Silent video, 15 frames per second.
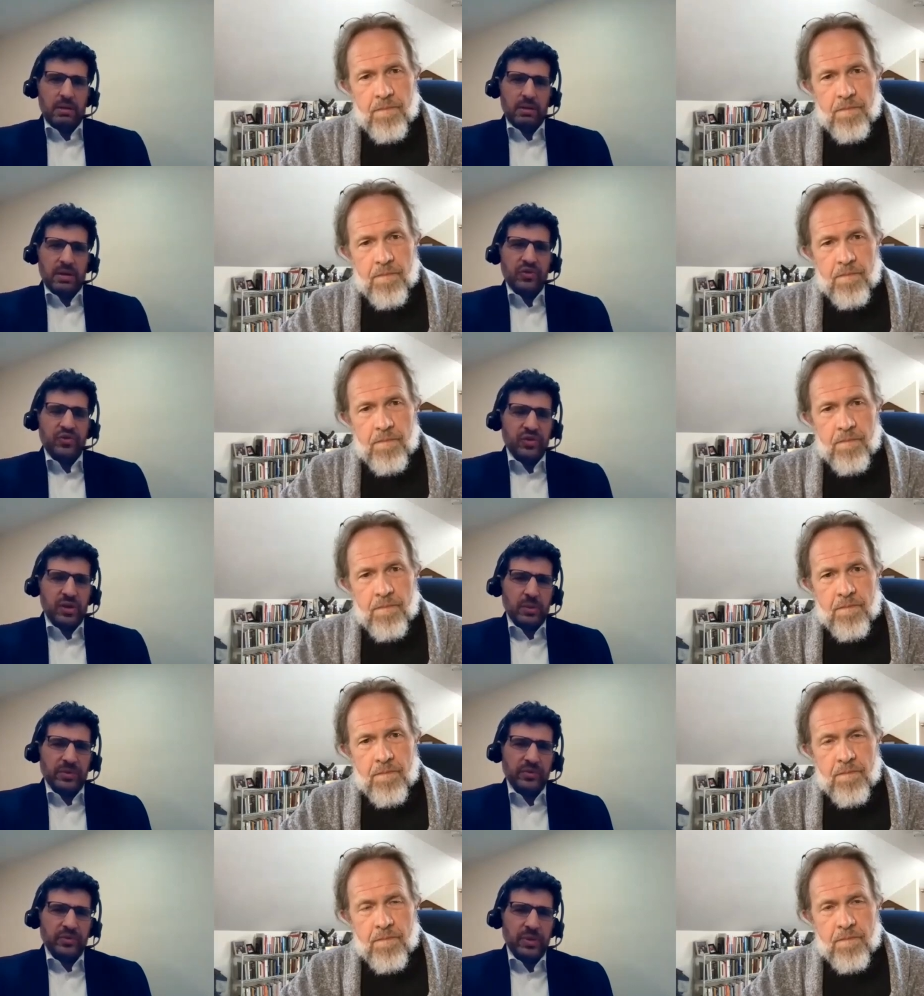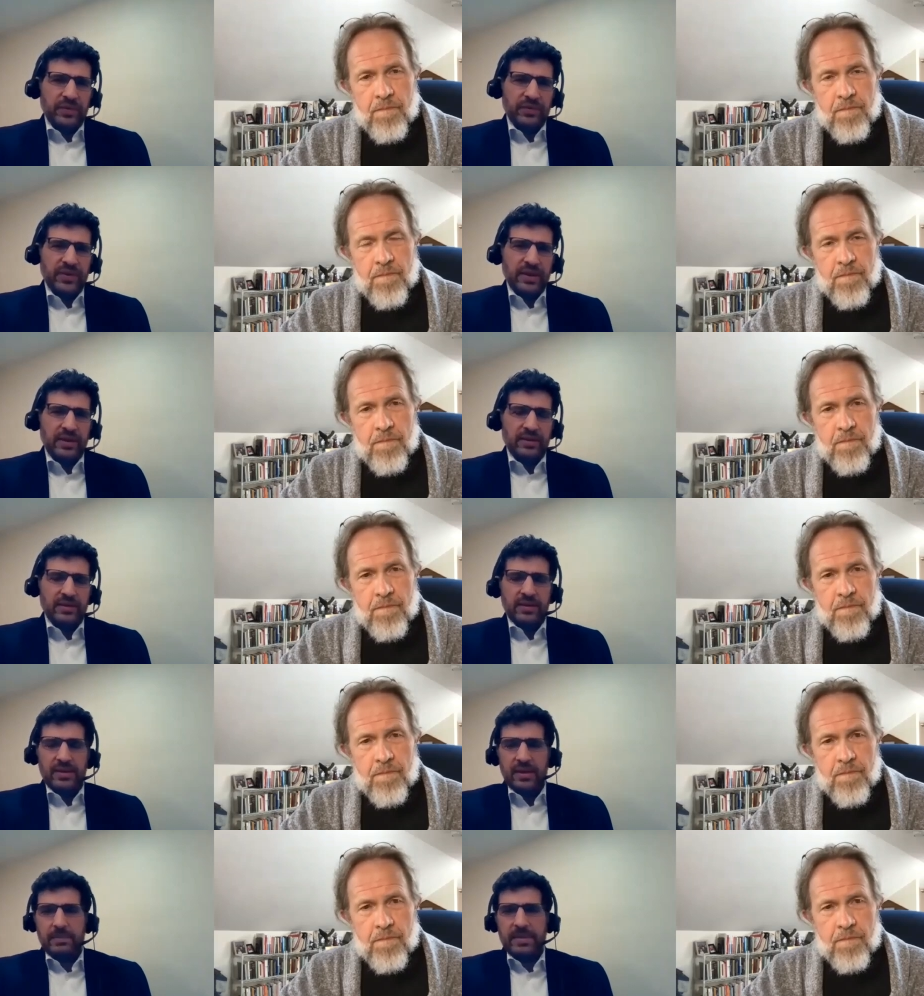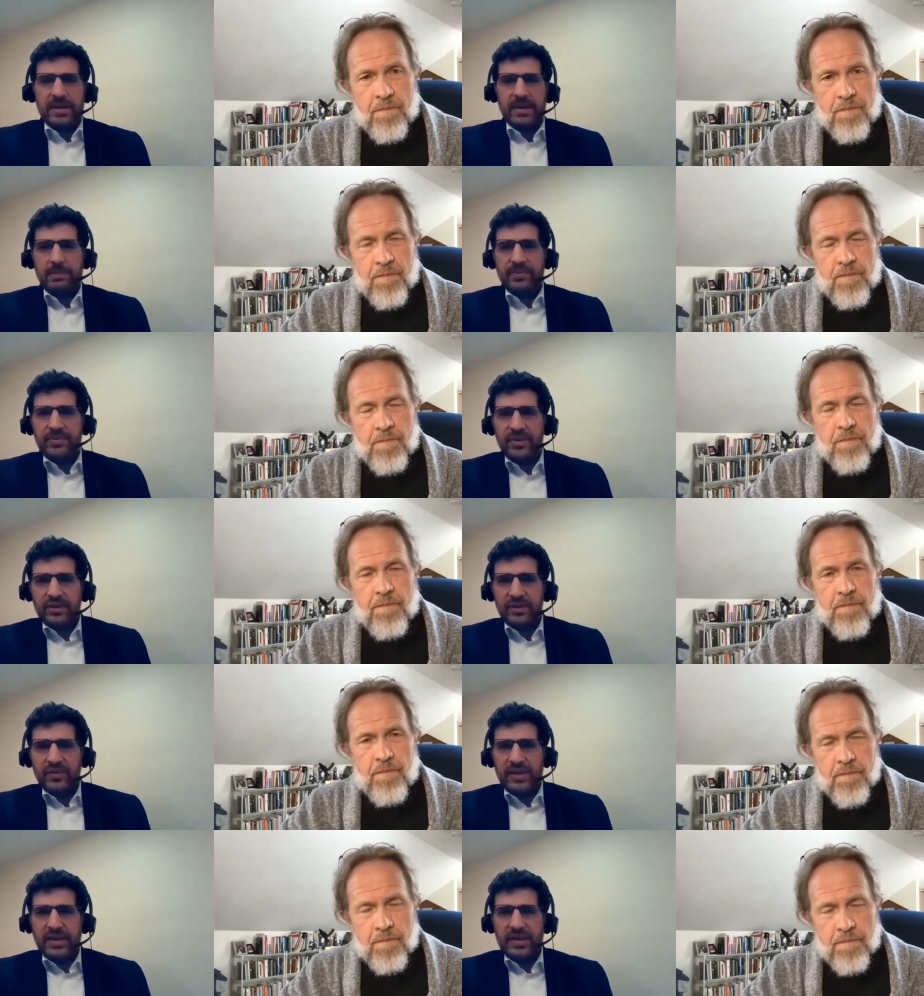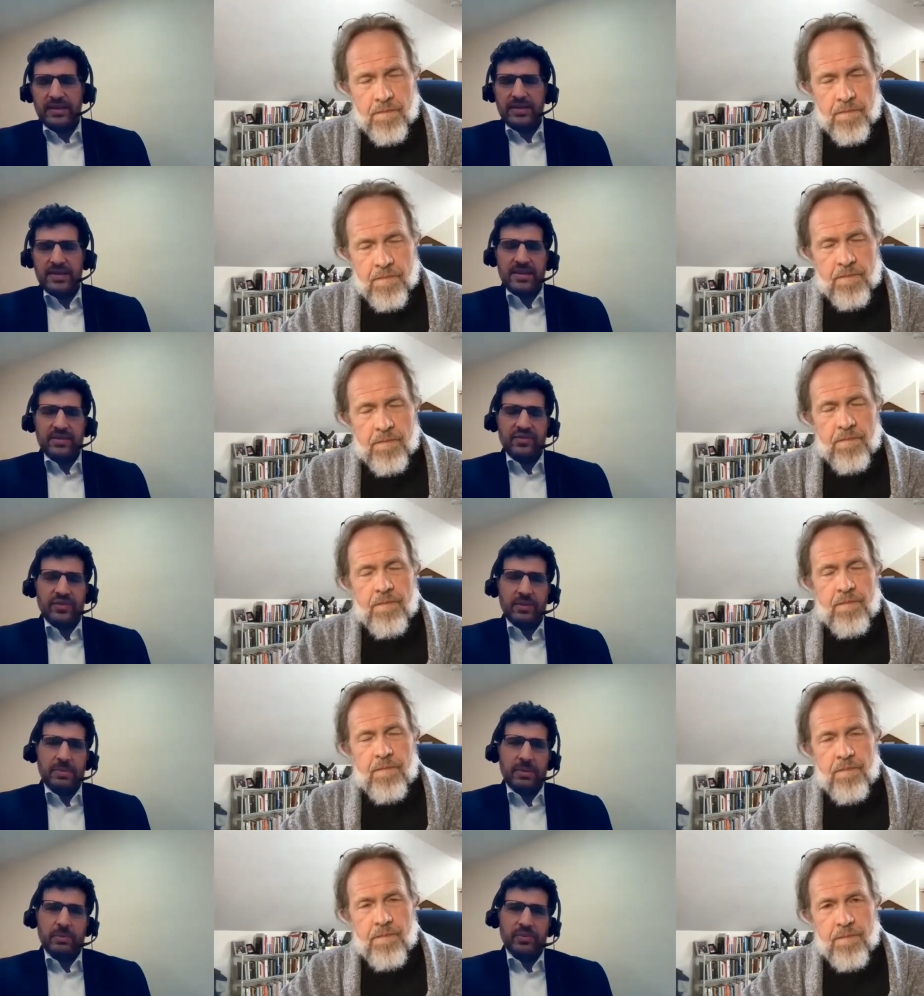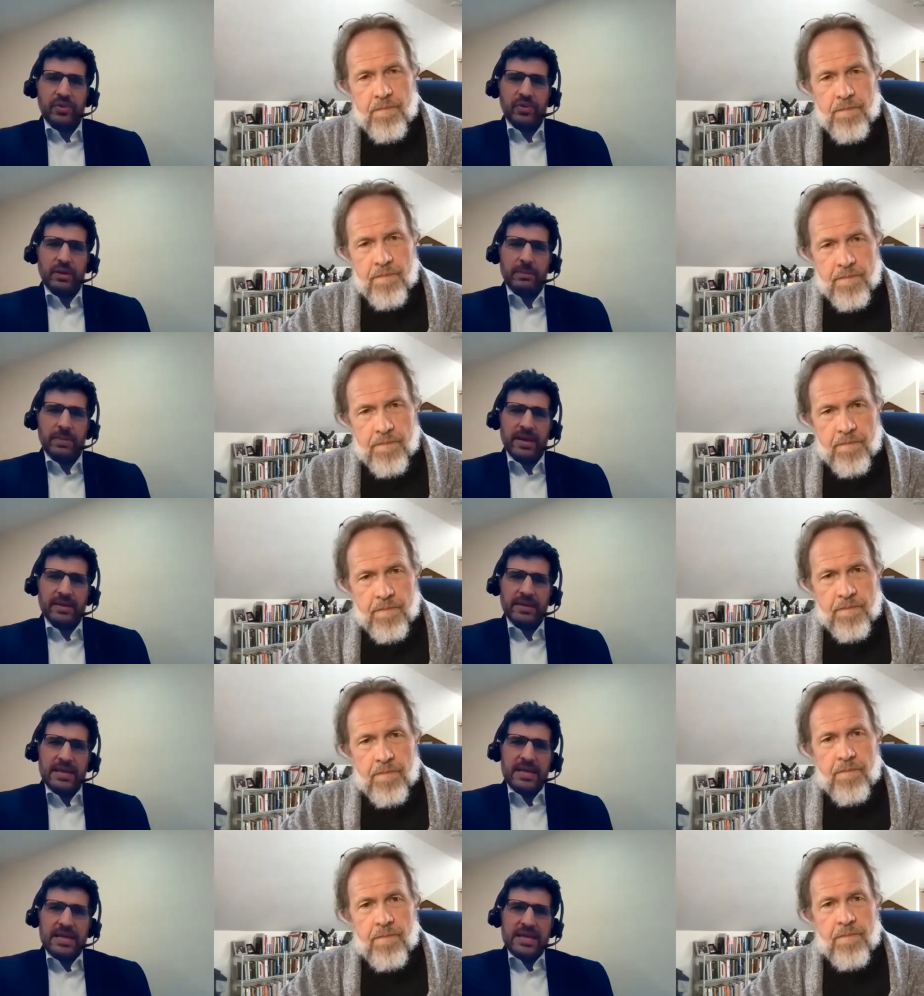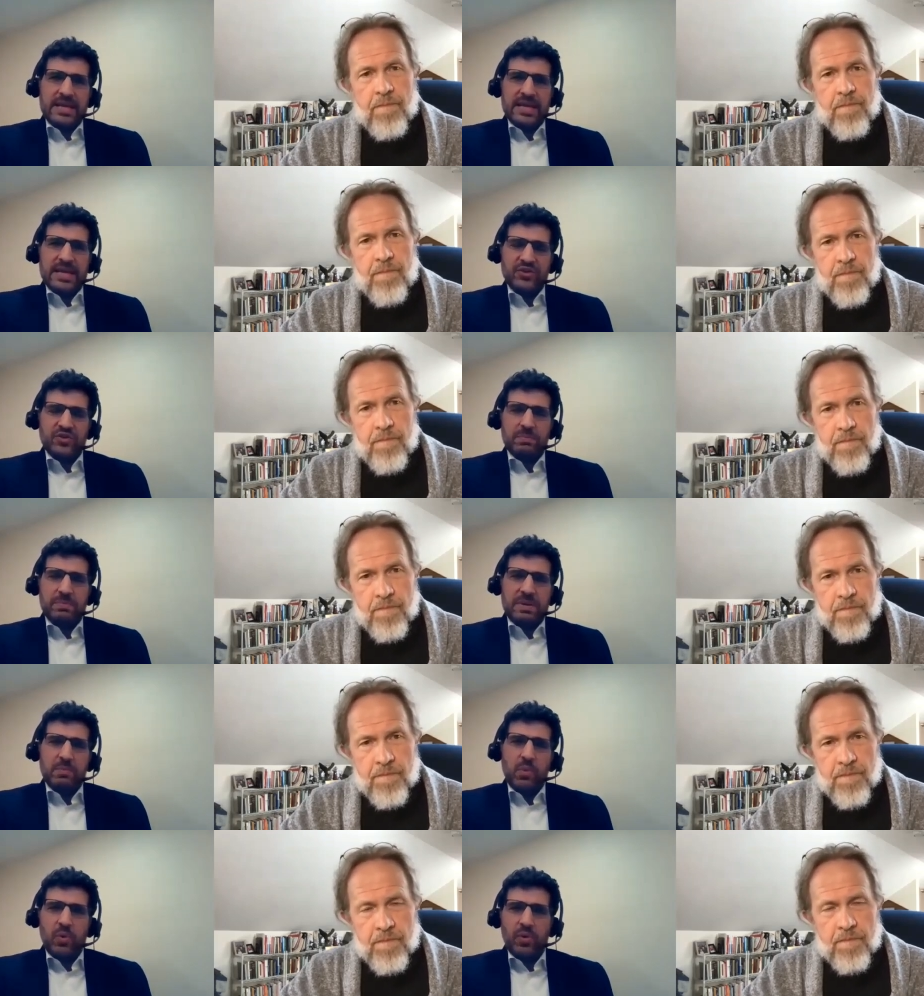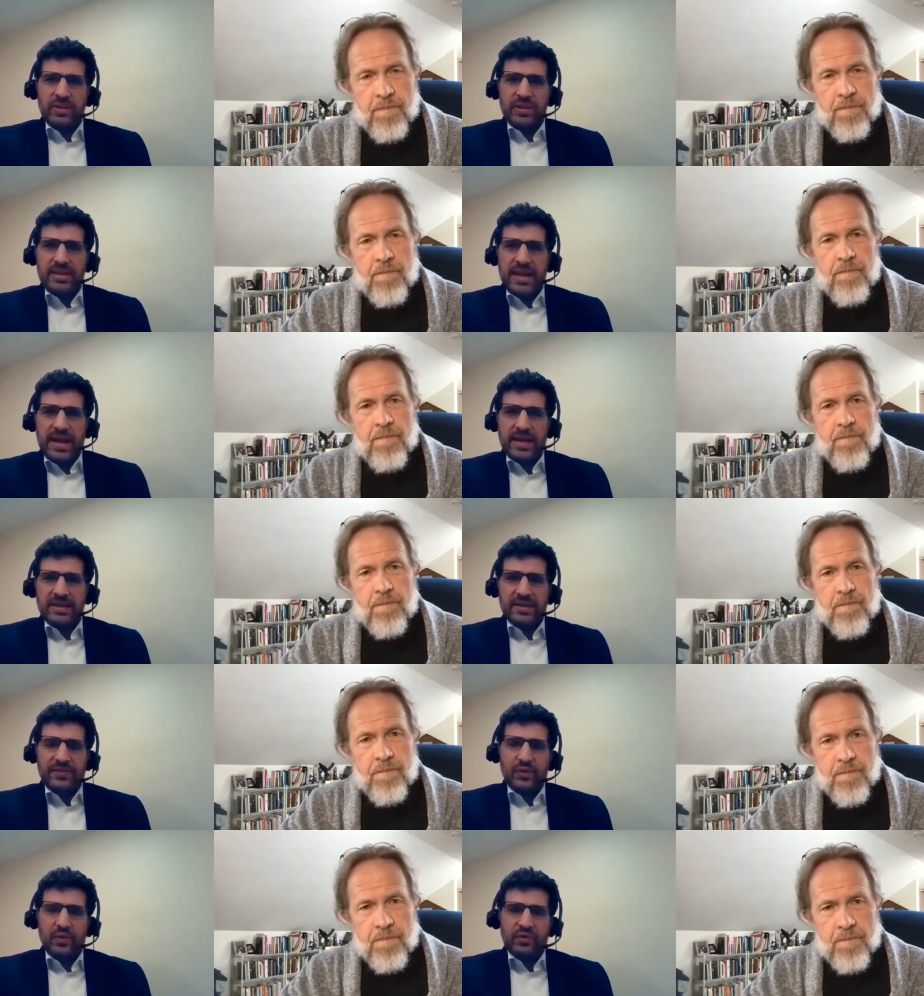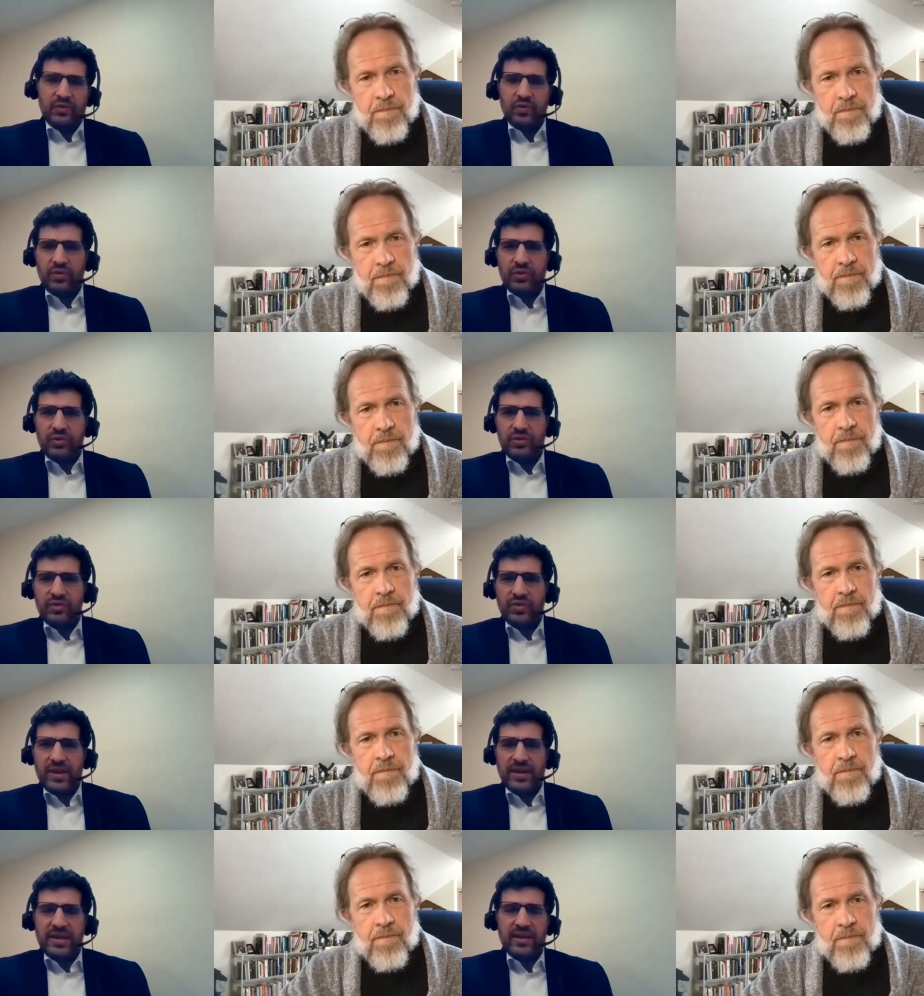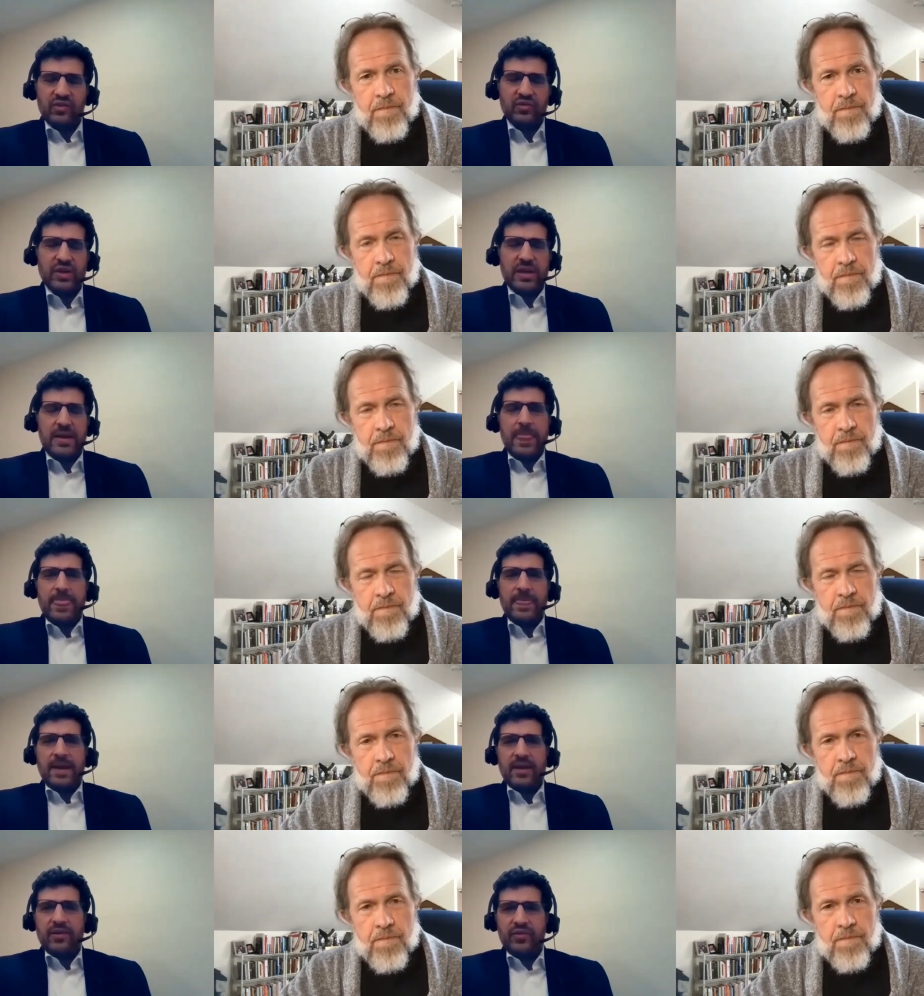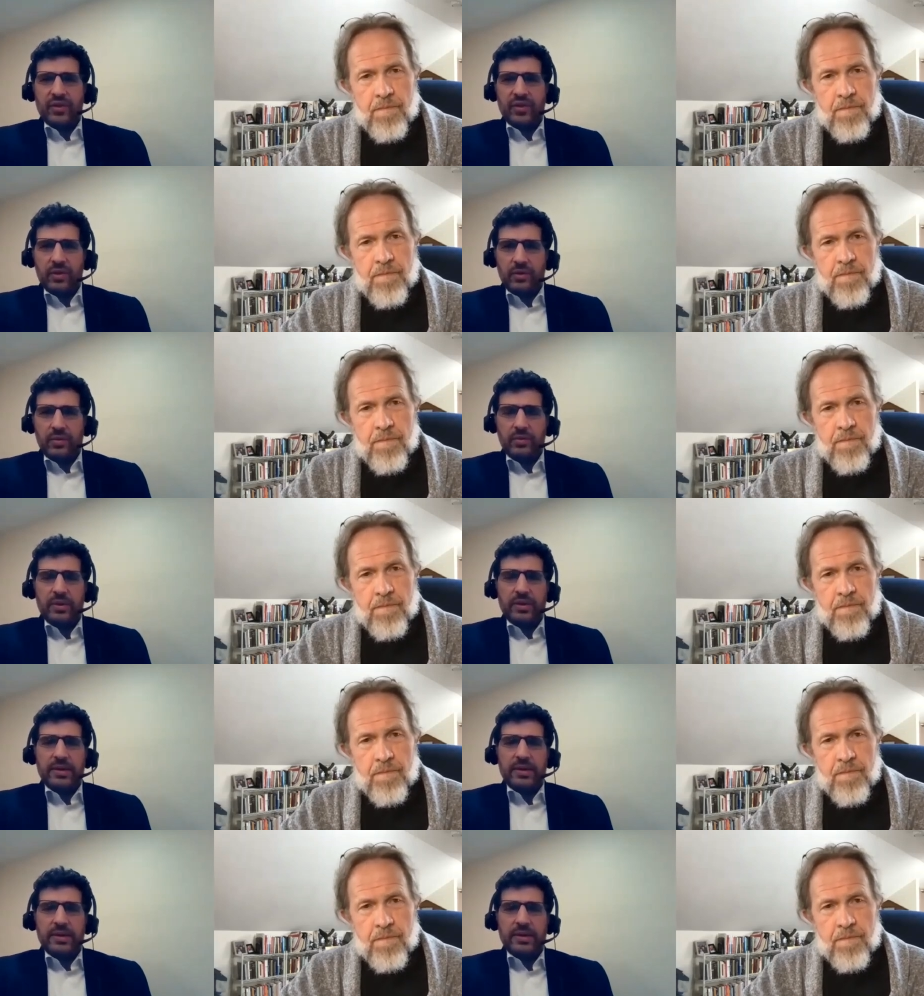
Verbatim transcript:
Speaker 1: initially it was 3 feet, and then it became 6 feet, and then some people were talking about it should be more than that if you're in certain settings. And so